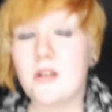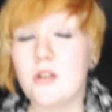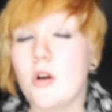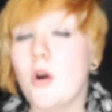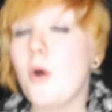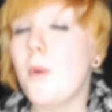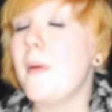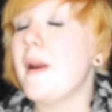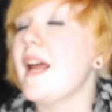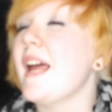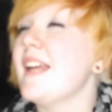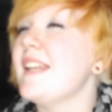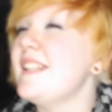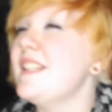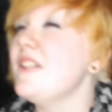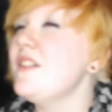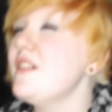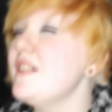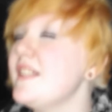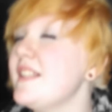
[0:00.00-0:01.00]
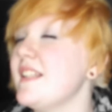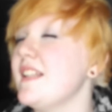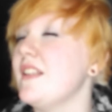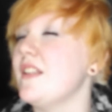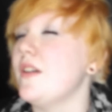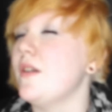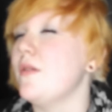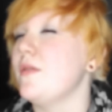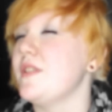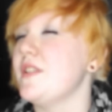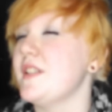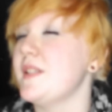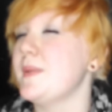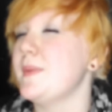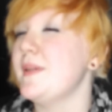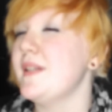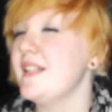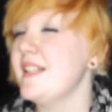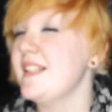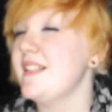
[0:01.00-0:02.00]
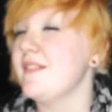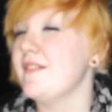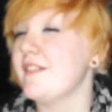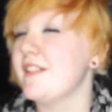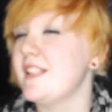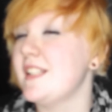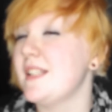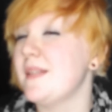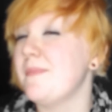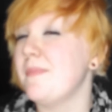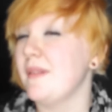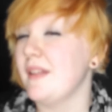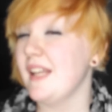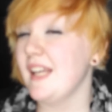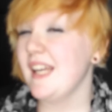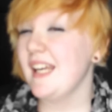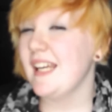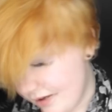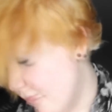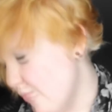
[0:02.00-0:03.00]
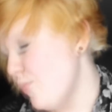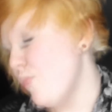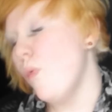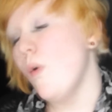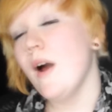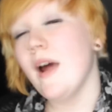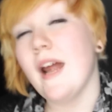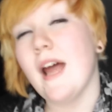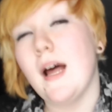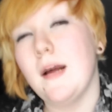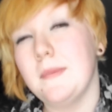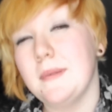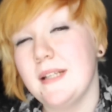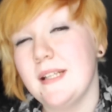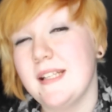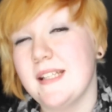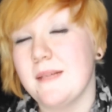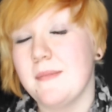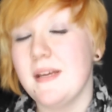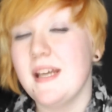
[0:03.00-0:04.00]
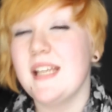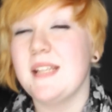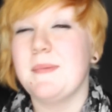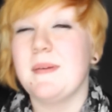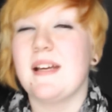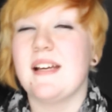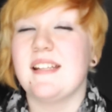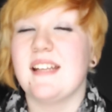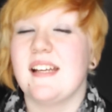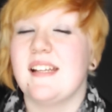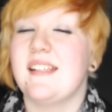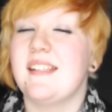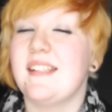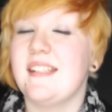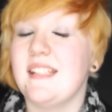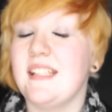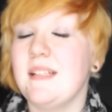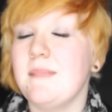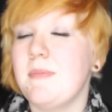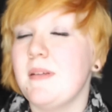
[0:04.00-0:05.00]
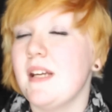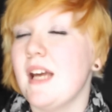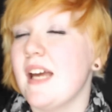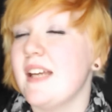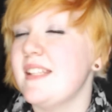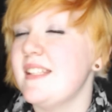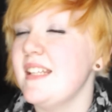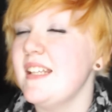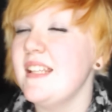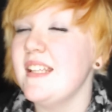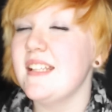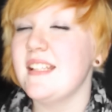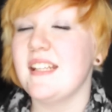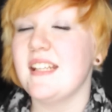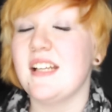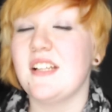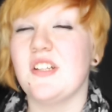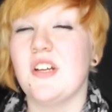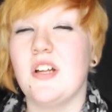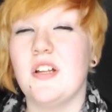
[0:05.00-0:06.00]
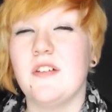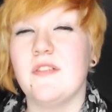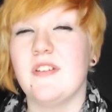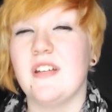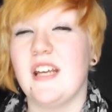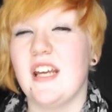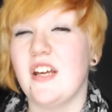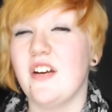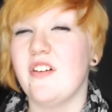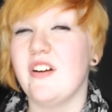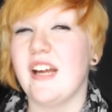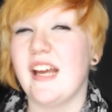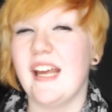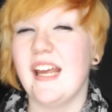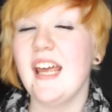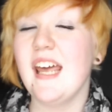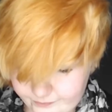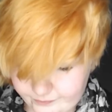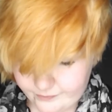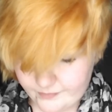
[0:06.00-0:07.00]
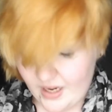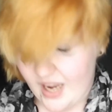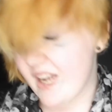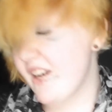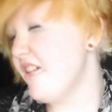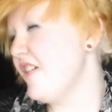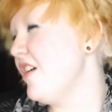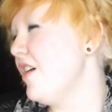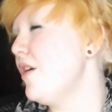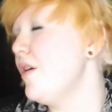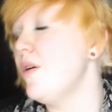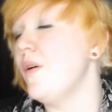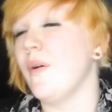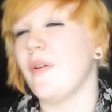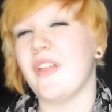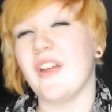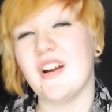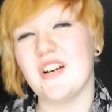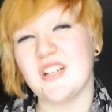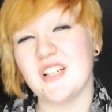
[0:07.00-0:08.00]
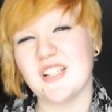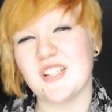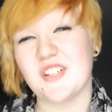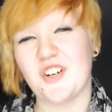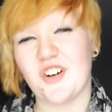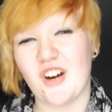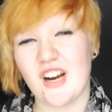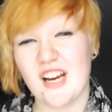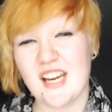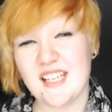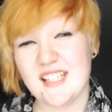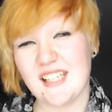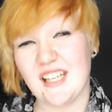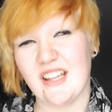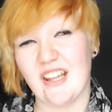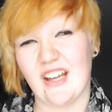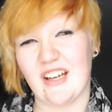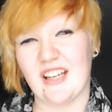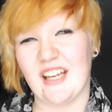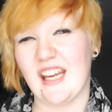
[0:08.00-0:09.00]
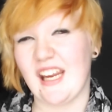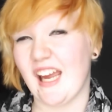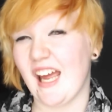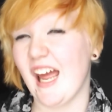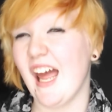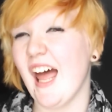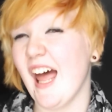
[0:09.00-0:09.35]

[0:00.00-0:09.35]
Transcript: No, but I seriously though just wanted to explain what albinism is, because I see these things all over the internet. I don't know. They're just crazy looking.